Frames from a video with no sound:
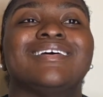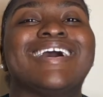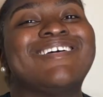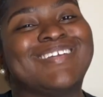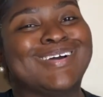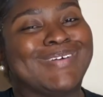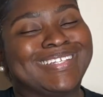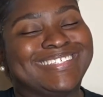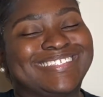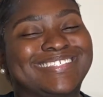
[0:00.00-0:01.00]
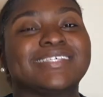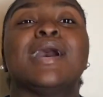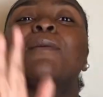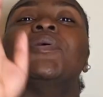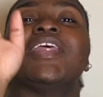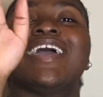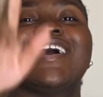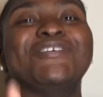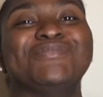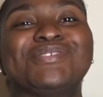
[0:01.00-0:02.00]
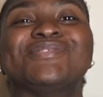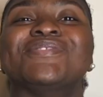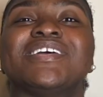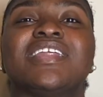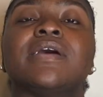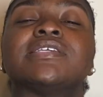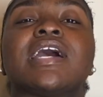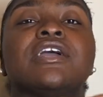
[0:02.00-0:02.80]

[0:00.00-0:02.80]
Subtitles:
I don't know about this. But then I got used to it and I was like,